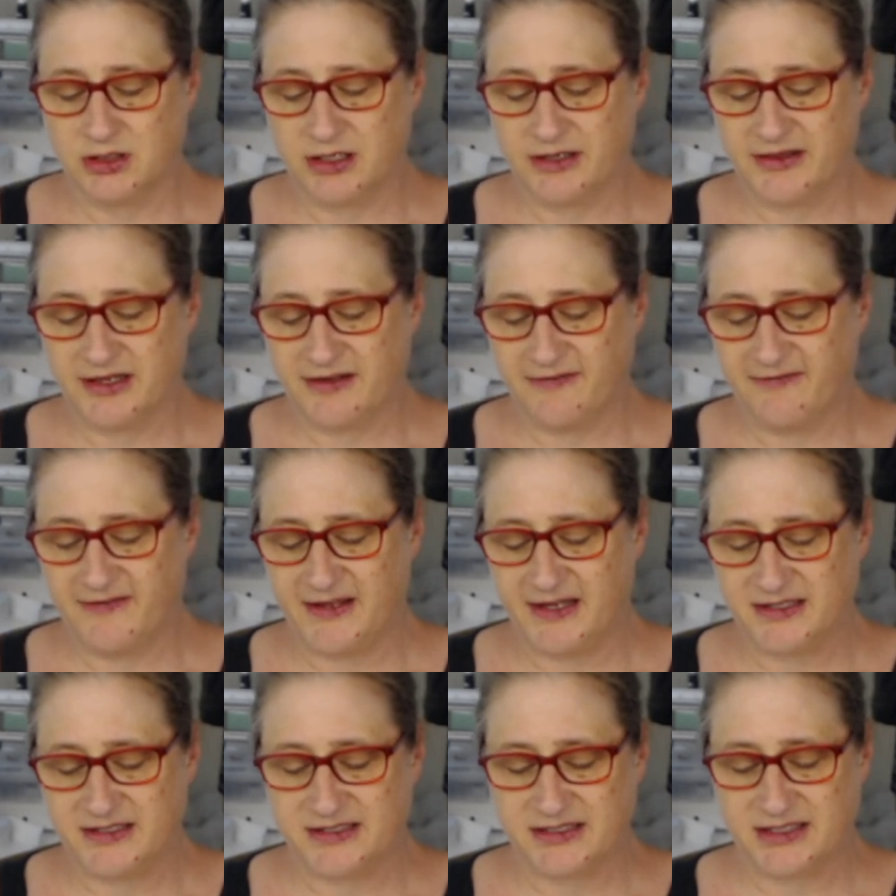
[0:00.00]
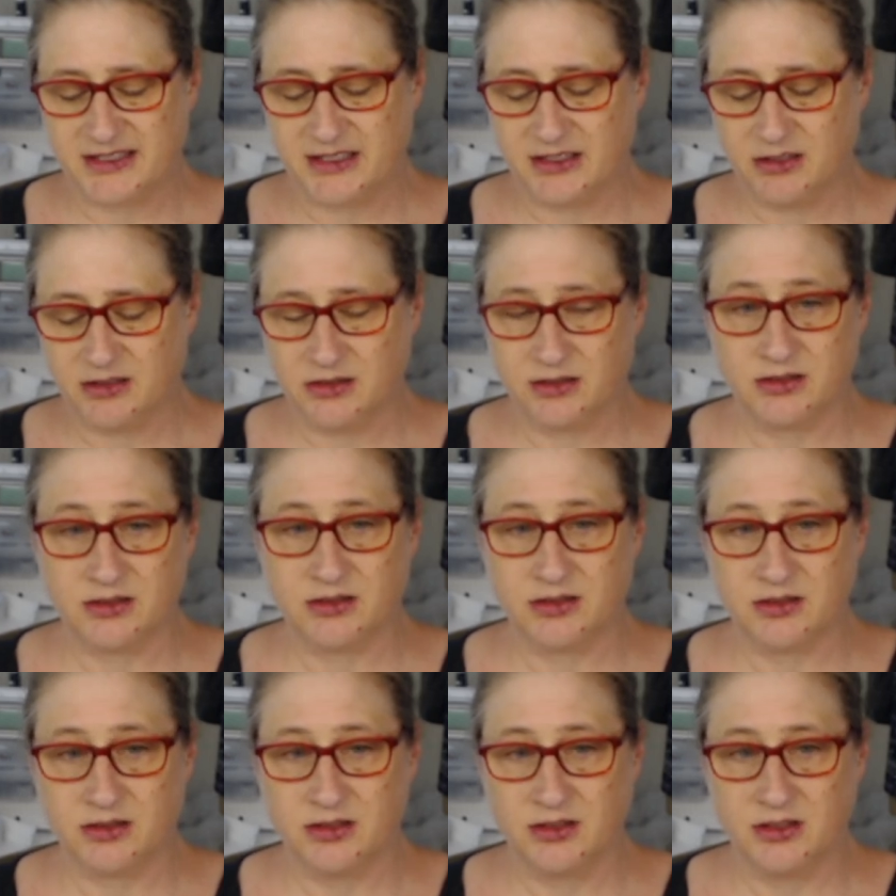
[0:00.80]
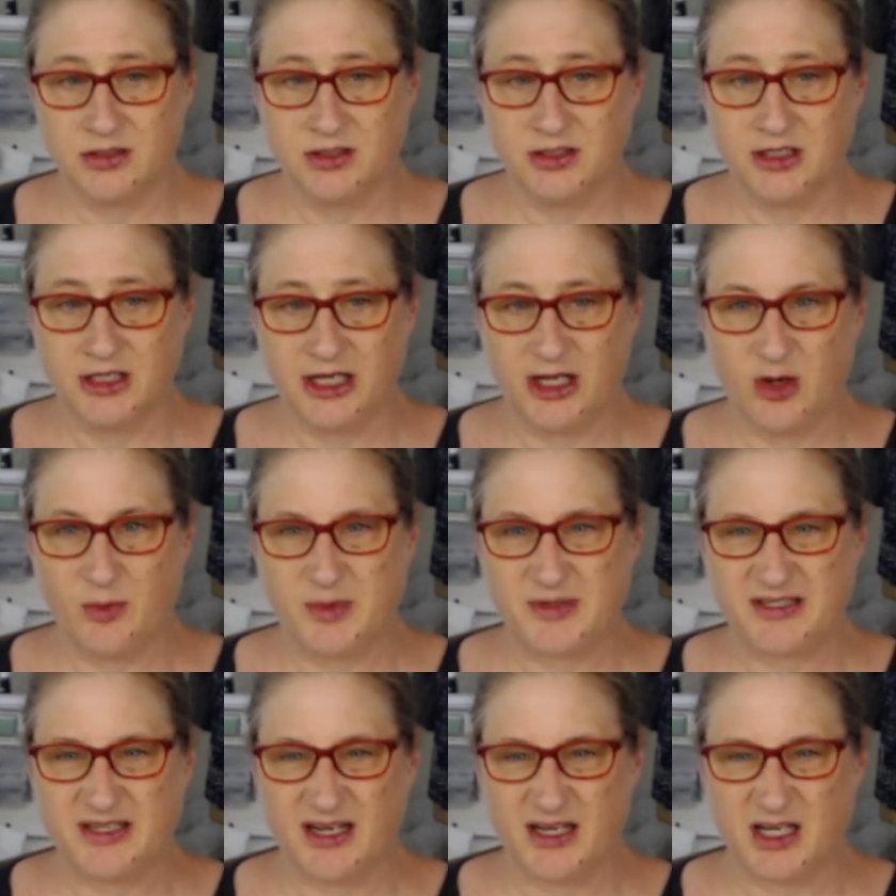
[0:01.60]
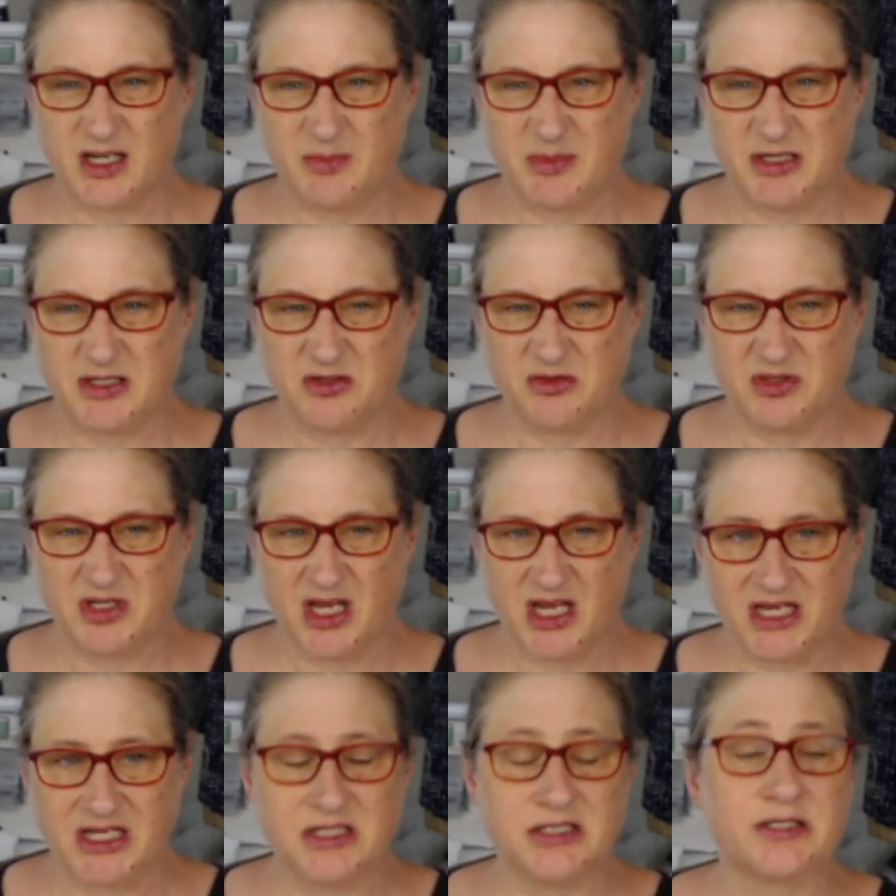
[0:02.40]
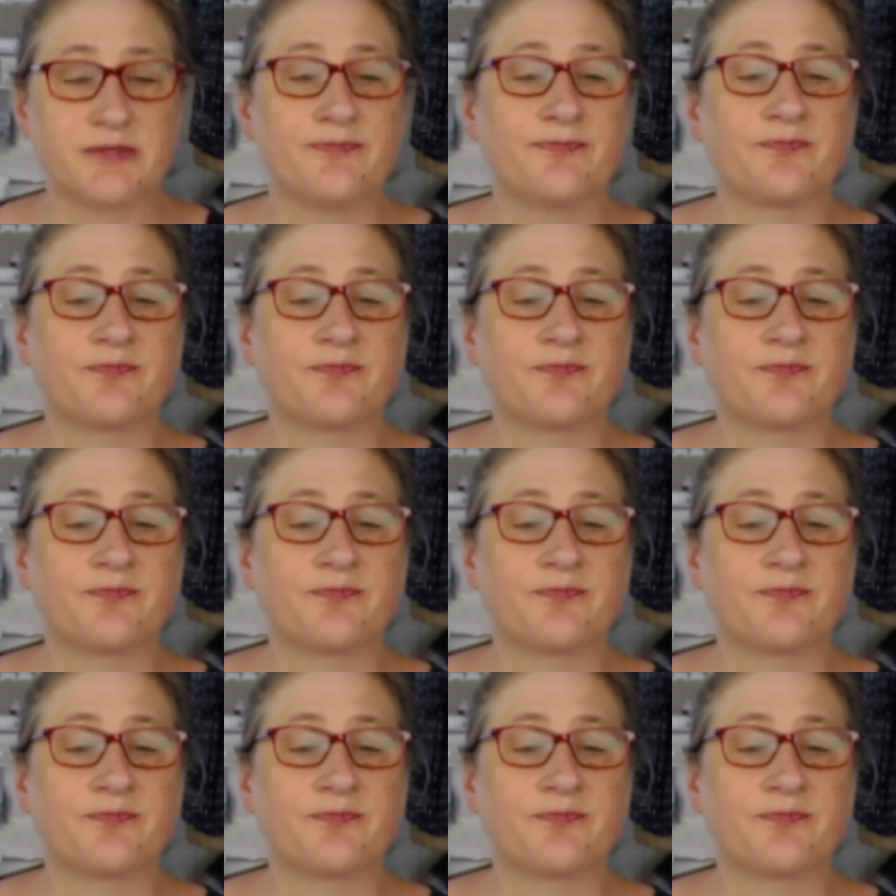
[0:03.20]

Nothing fancy. I hope it's not going to be too tight.